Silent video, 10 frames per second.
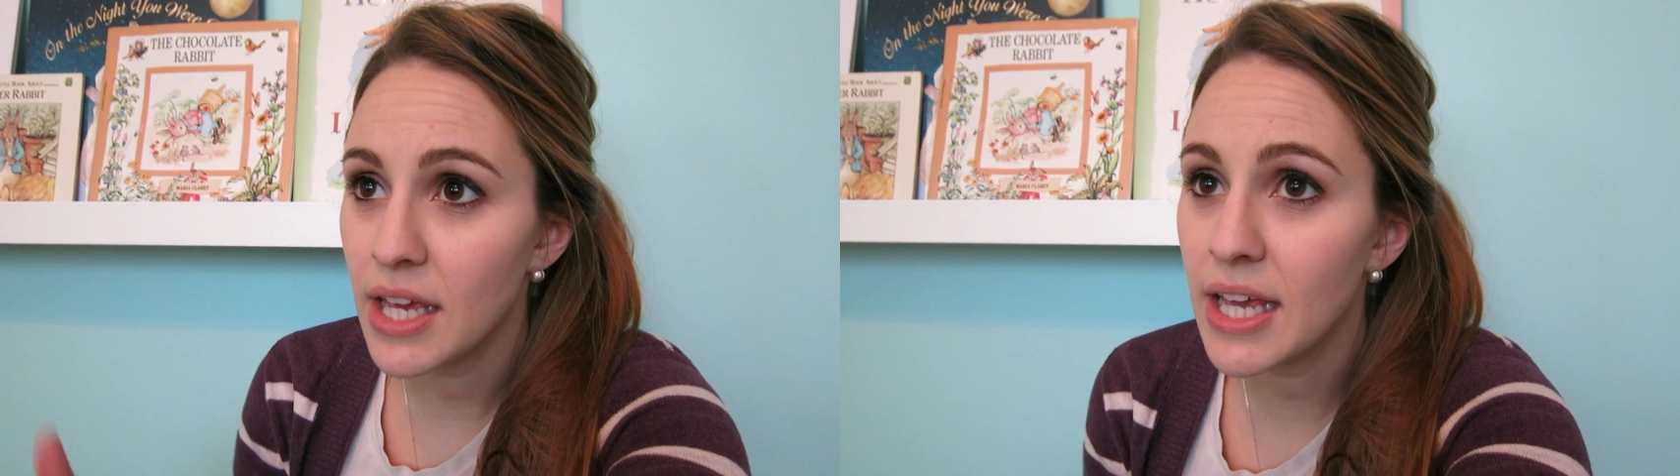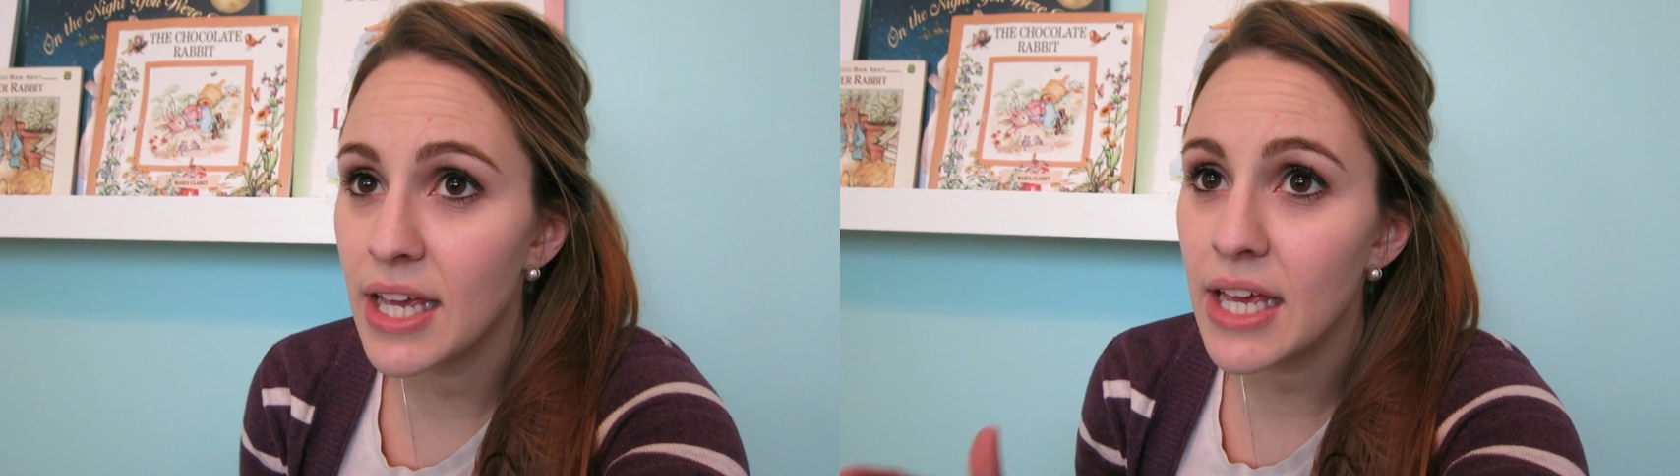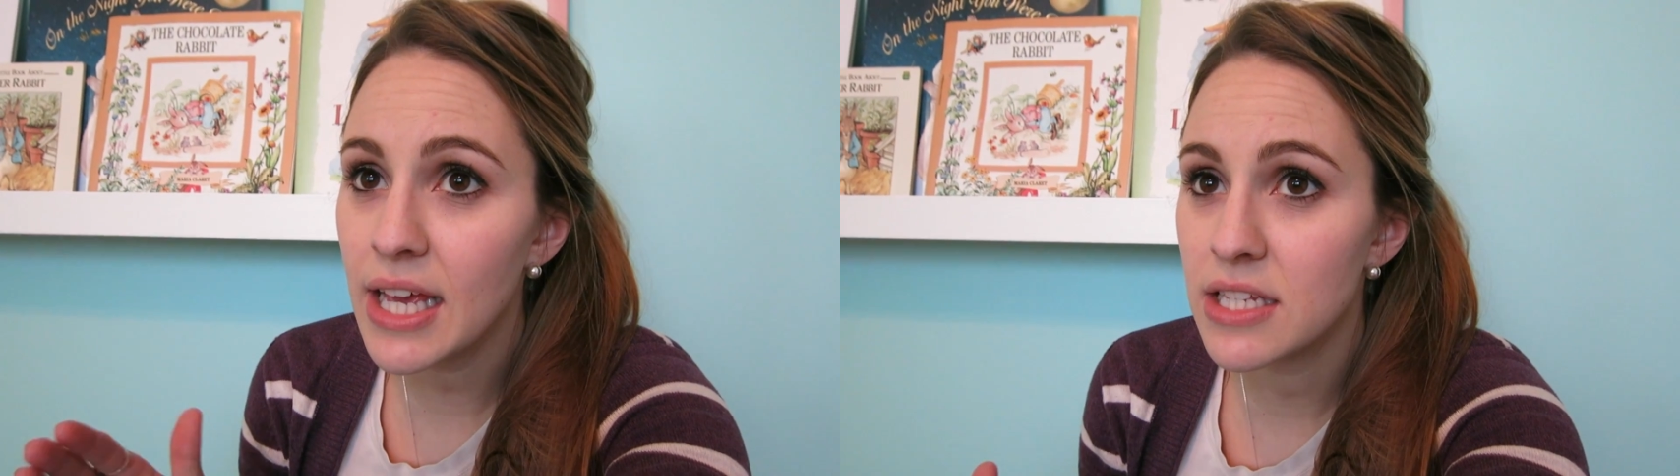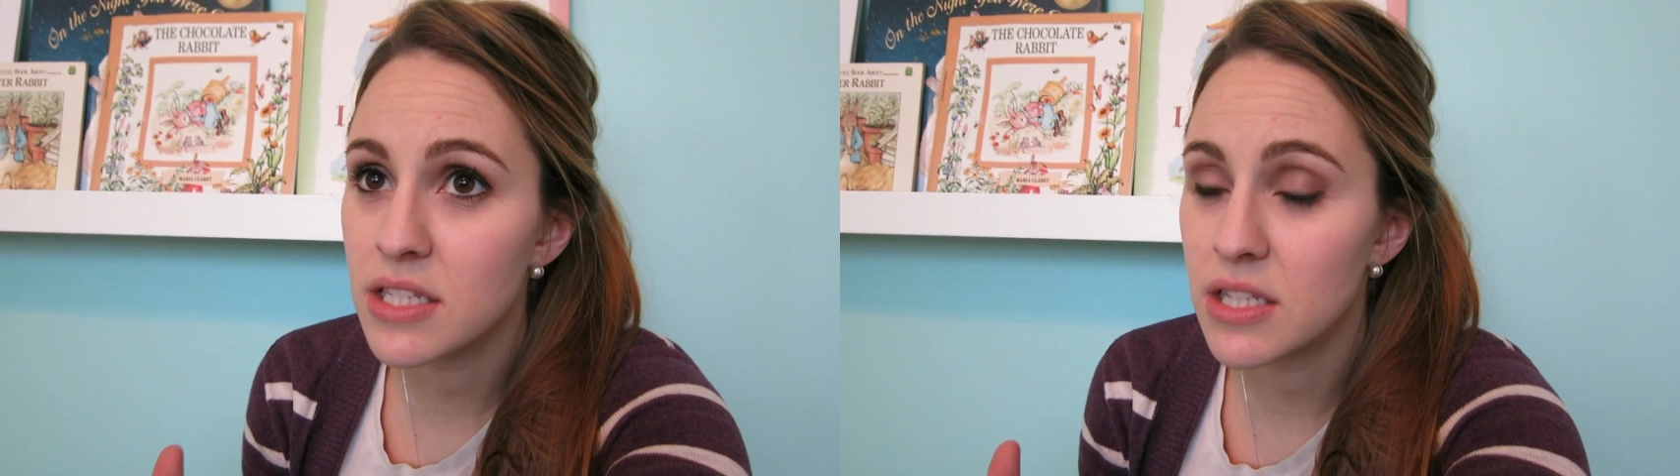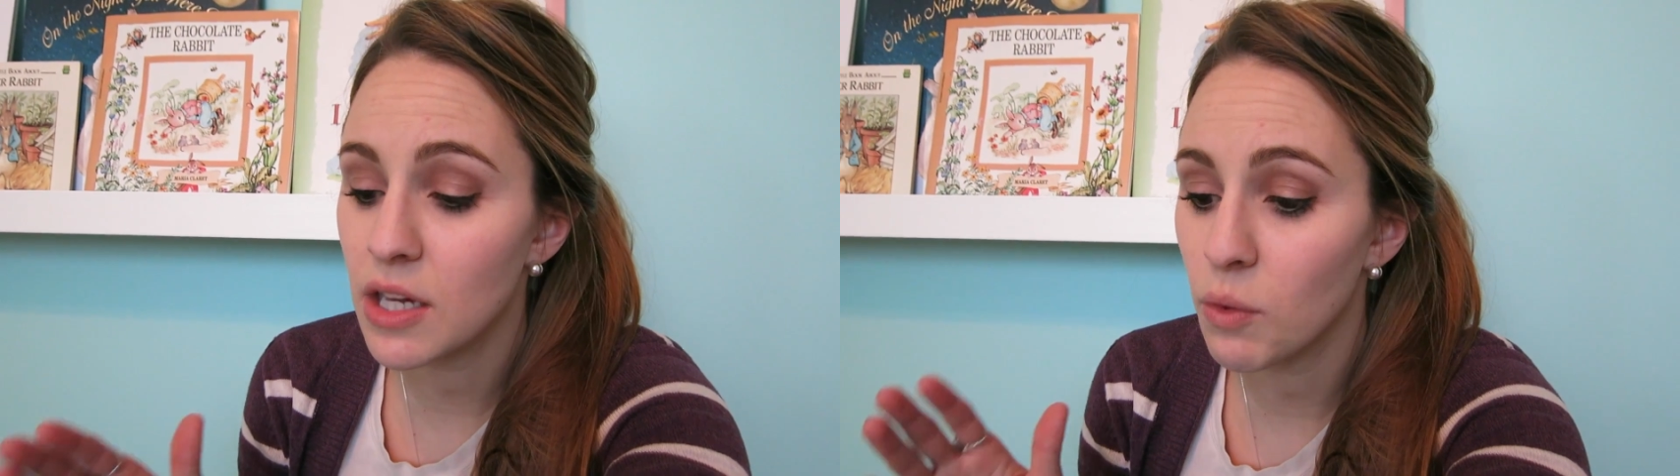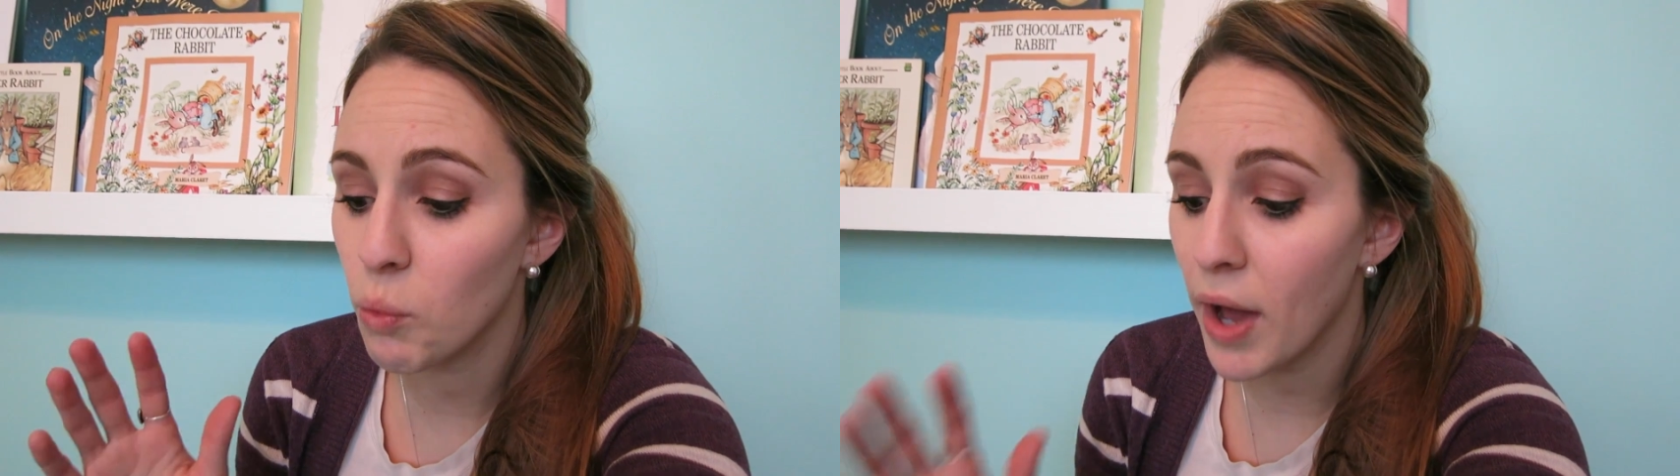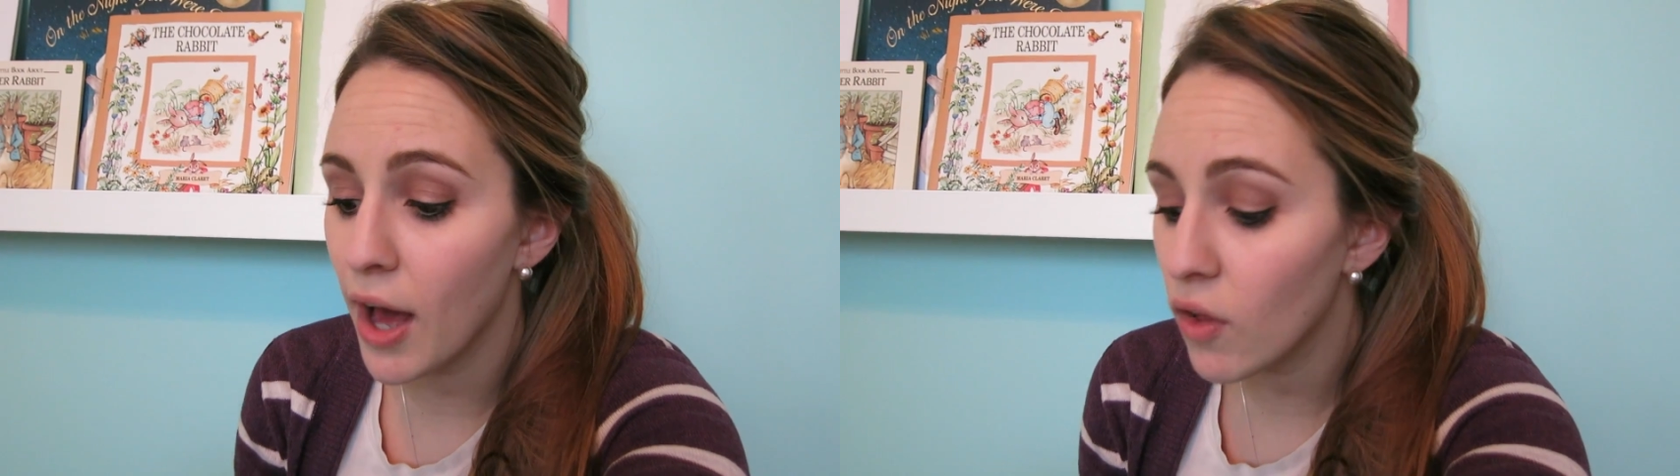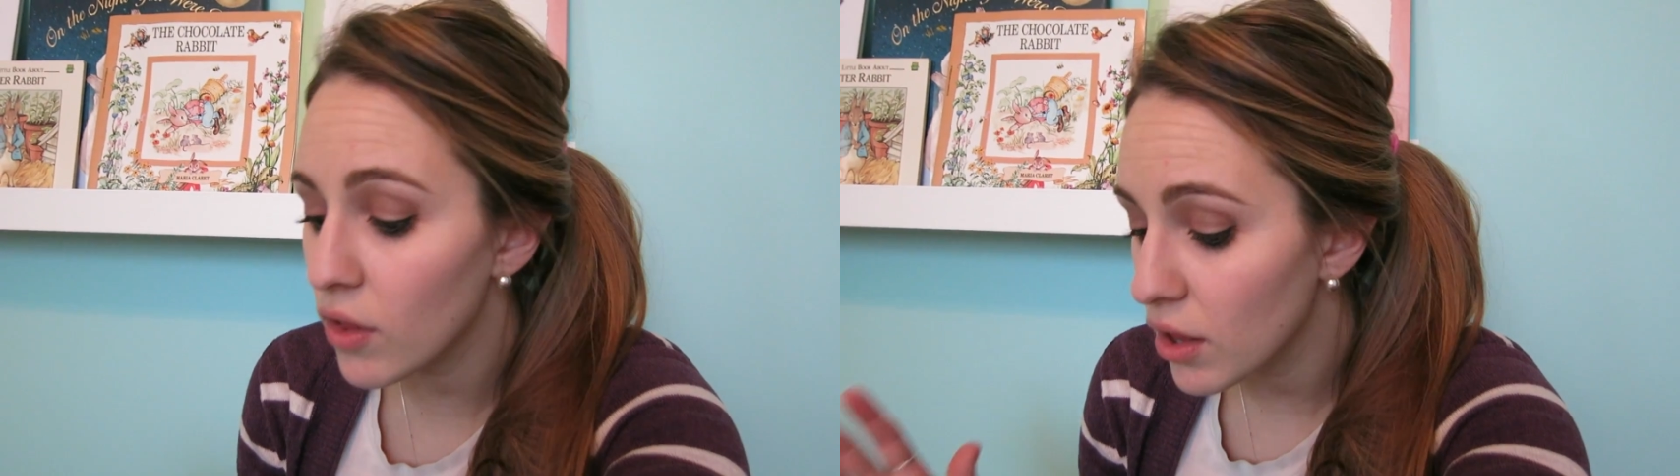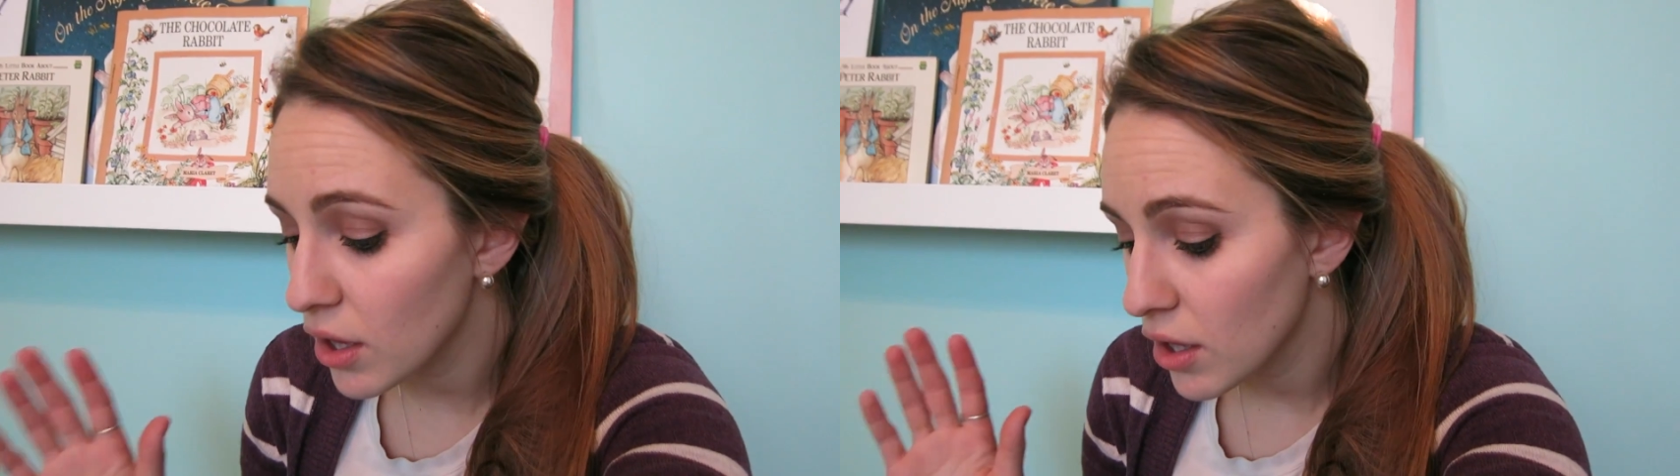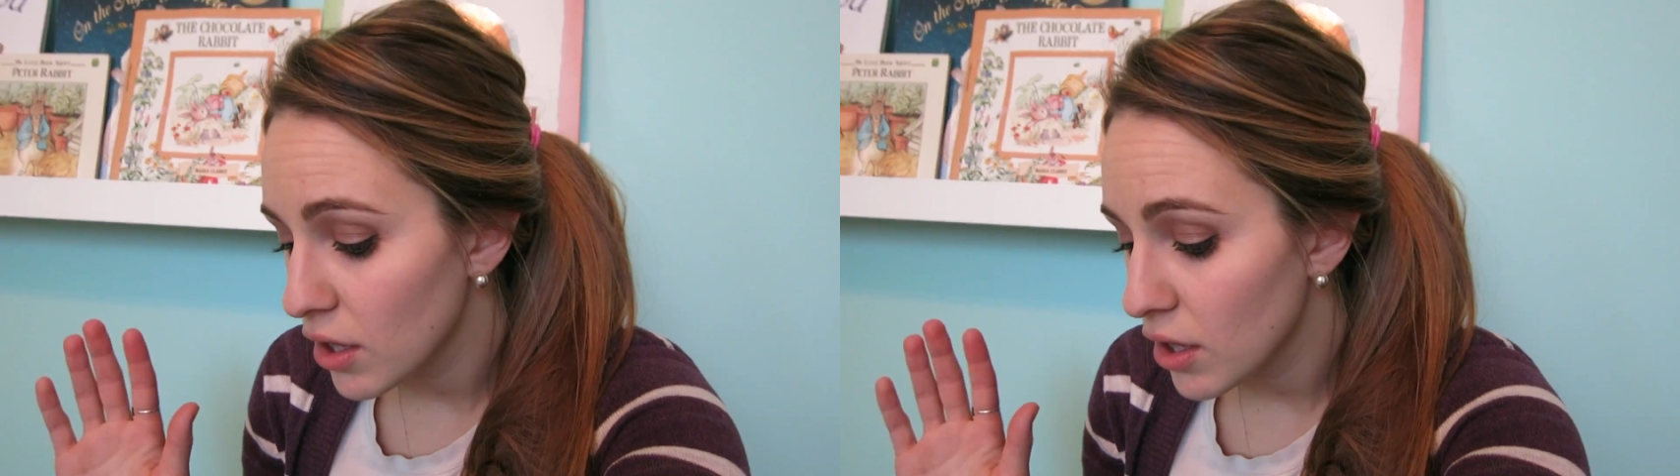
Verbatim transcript: he is the well,